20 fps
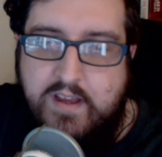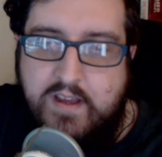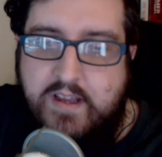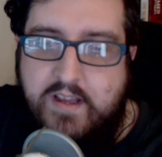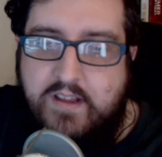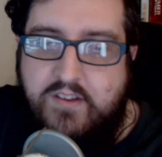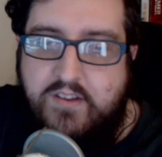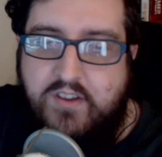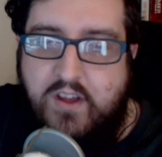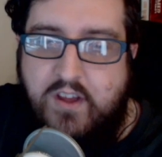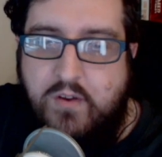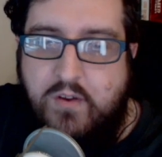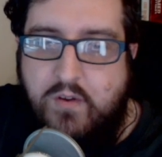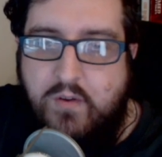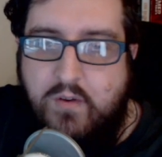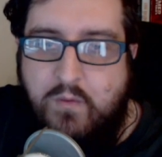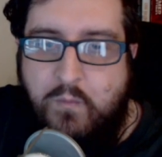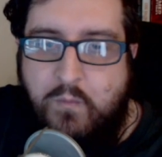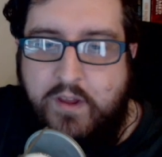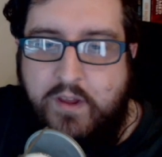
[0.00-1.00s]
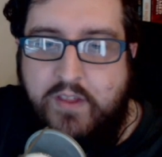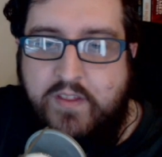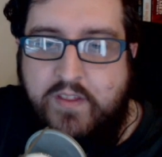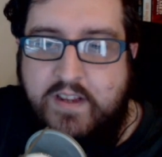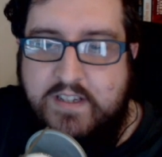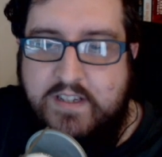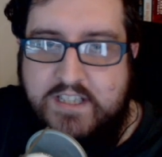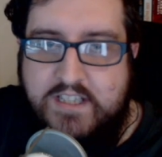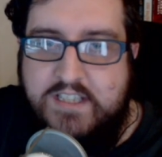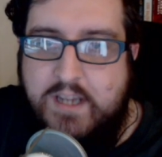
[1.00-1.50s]
So one of the
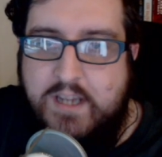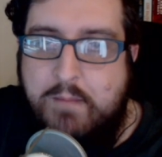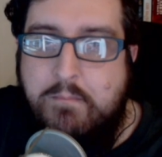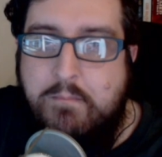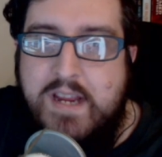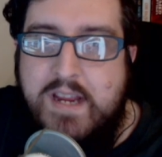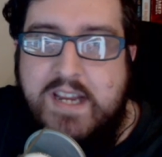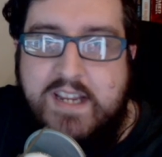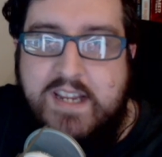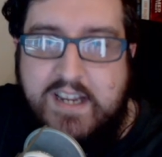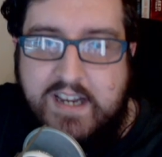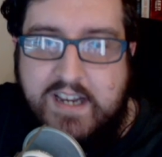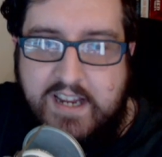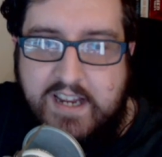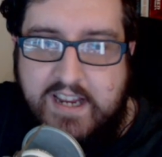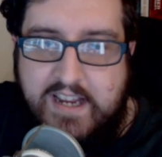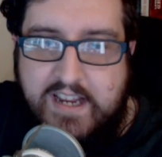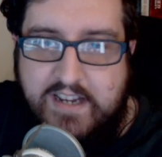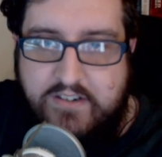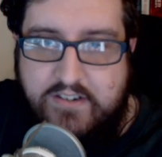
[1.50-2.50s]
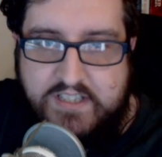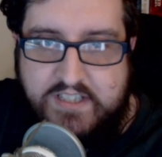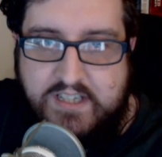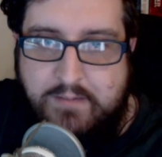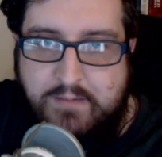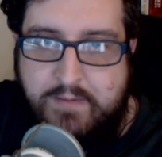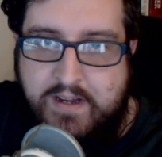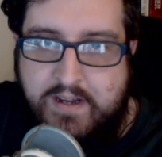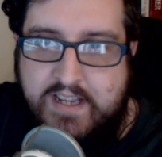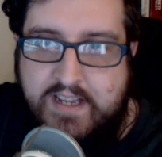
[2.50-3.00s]
things that's immediately interesting
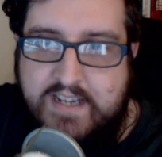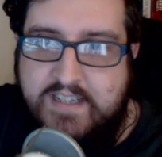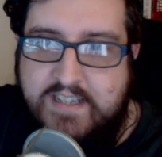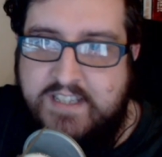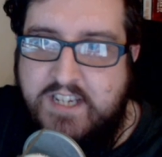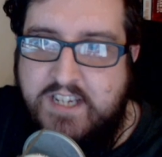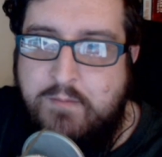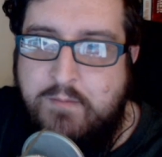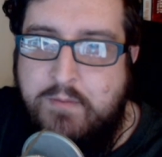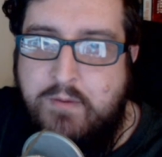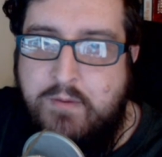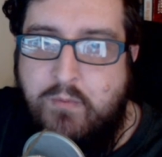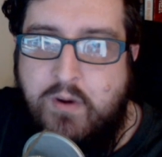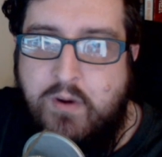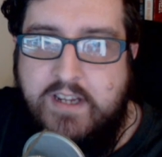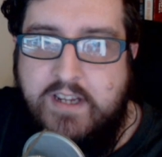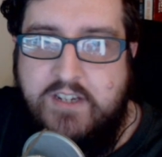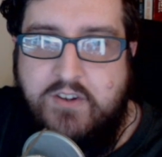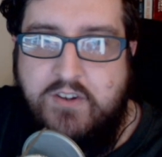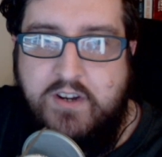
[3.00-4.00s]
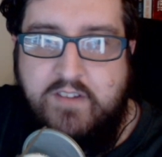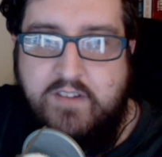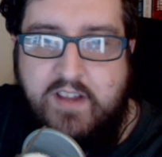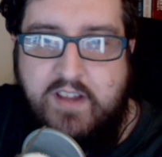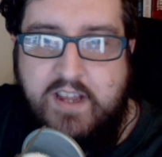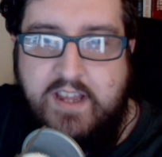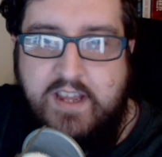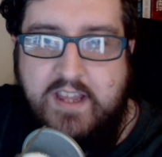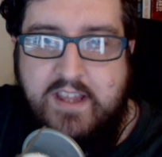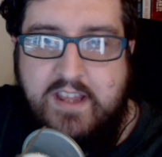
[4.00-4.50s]
about it is that you'd be running kind of
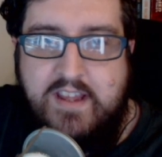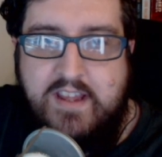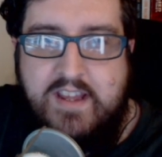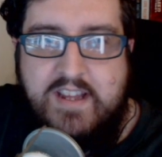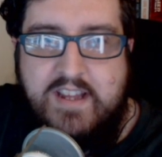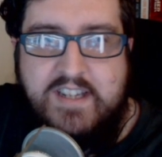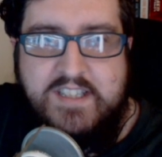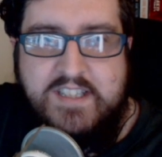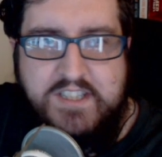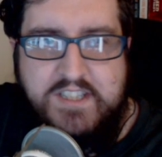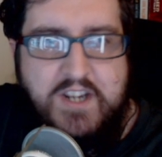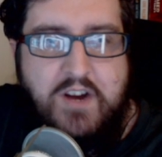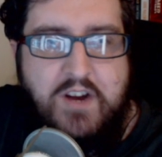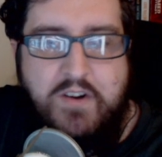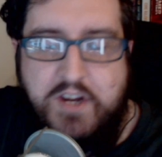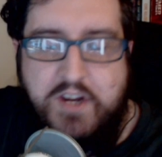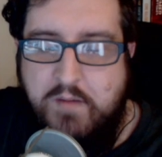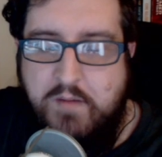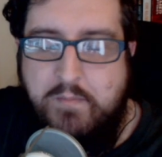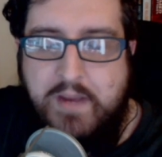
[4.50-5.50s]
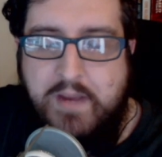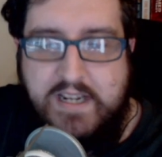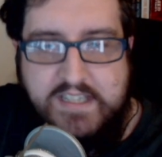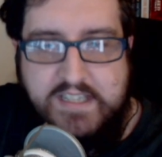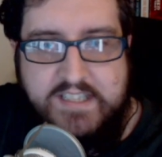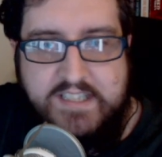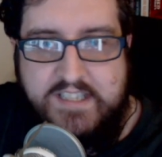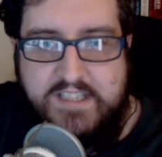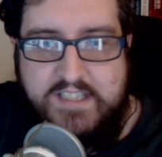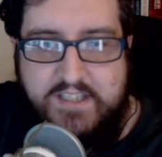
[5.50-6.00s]
like scenario
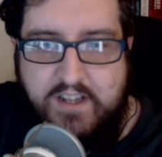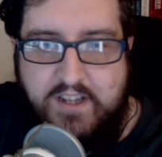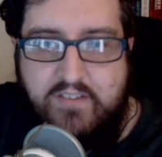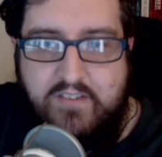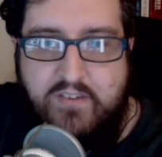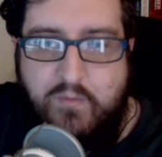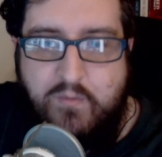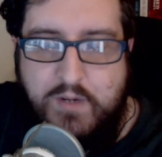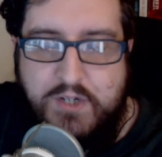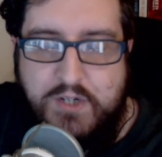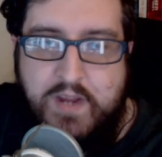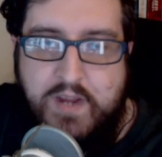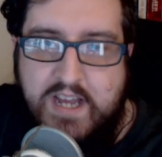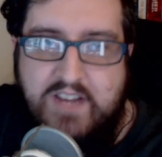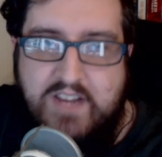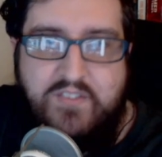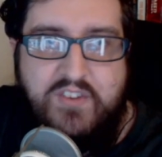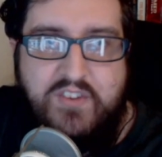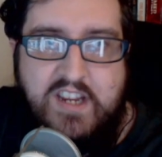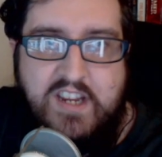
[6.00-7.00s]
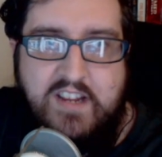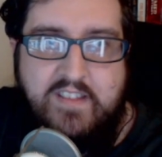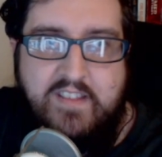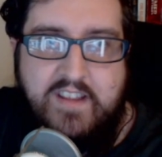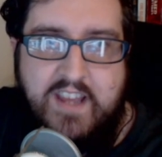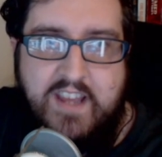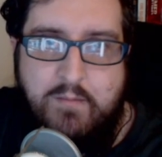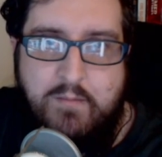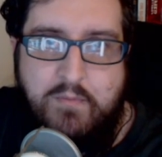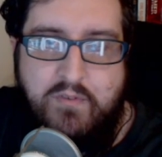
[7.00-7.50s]
based stuff, which we have seen in the
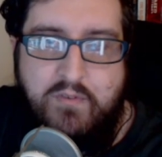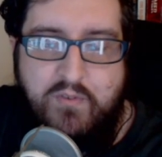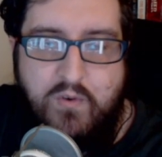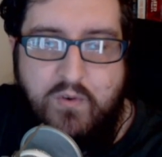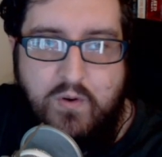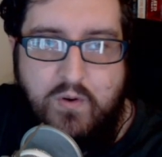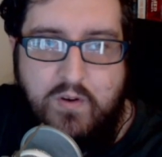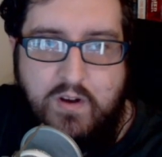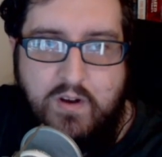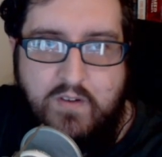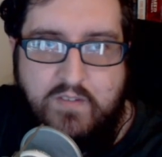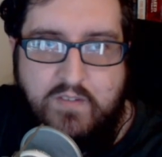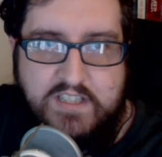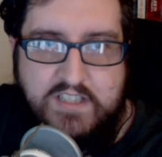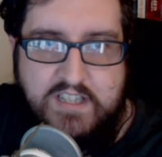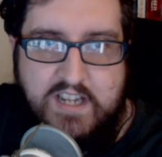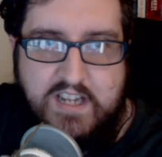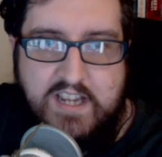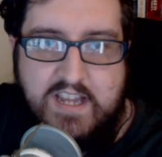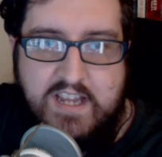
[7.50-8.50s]
game before, obviously.